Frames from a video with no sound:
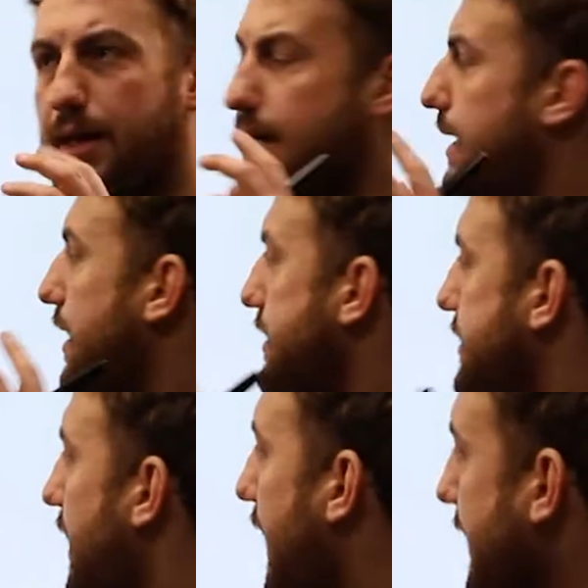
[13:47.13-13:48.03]
is
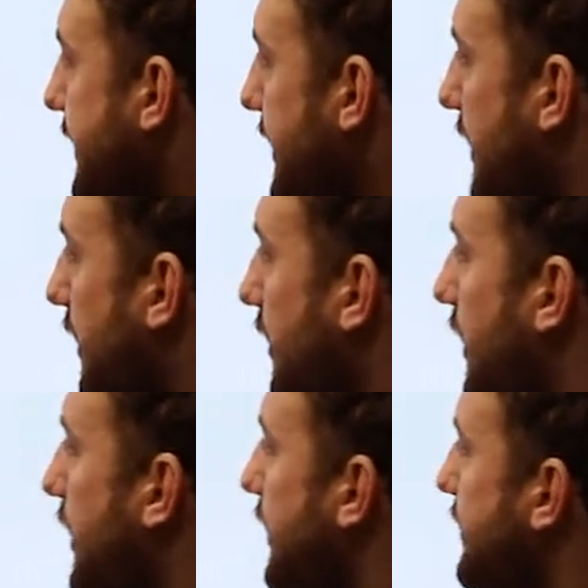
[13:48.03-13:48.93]
the idea
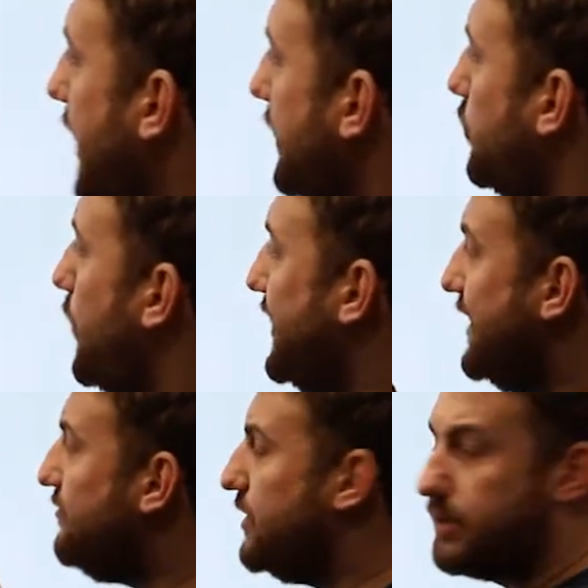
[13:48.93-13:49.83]
that
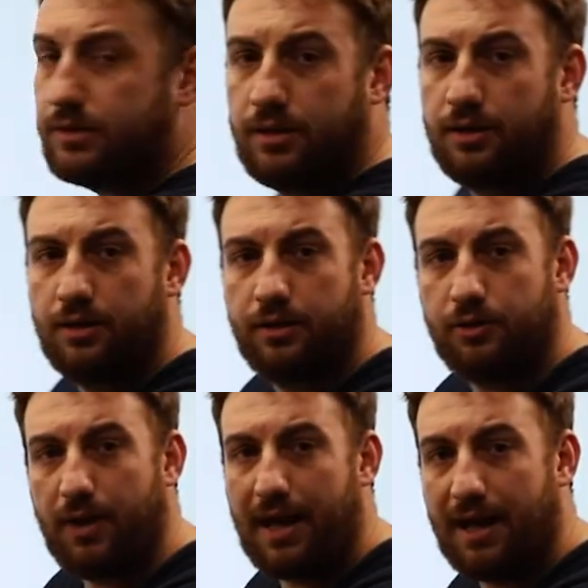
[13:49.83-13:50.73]
whenever
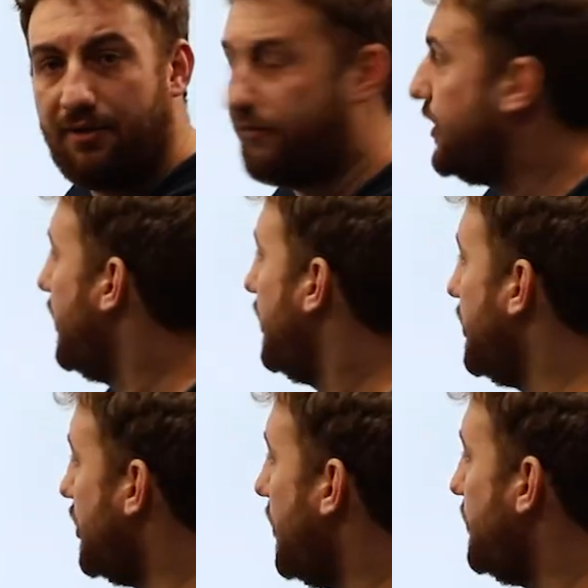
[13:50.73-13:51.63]
you have
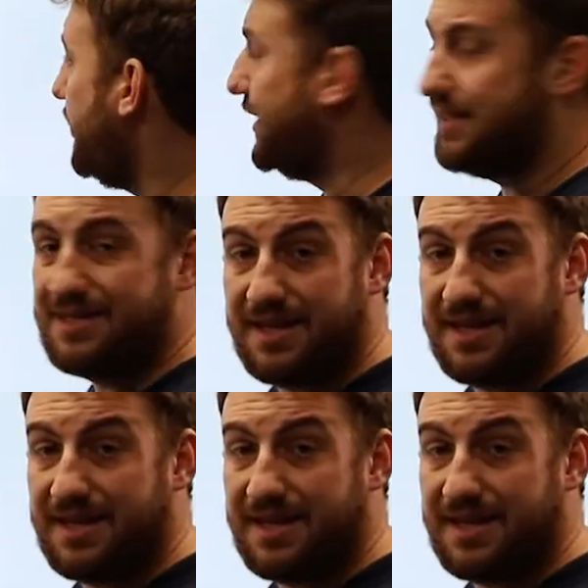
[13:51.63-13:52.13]
a number that is